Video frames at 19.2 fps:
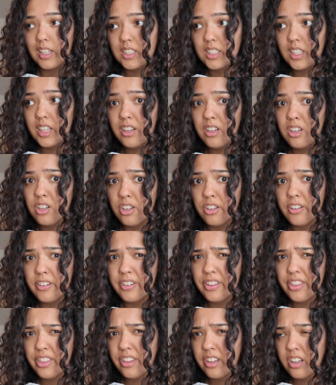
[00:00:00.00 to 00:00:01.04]
That's like
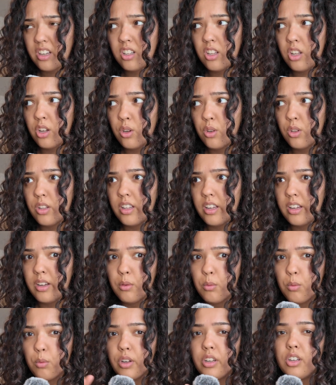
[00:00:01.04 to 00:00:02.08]
another thing though, like
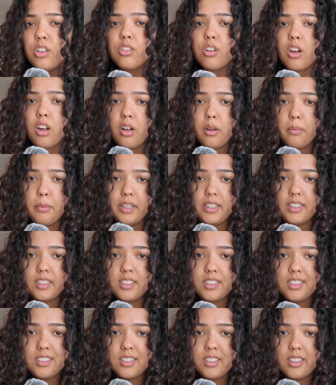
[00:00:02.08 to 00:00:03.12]
with your
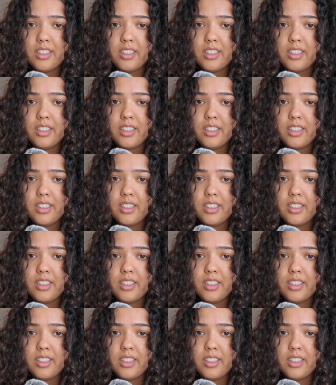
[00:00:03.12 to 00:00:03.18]
hobbies,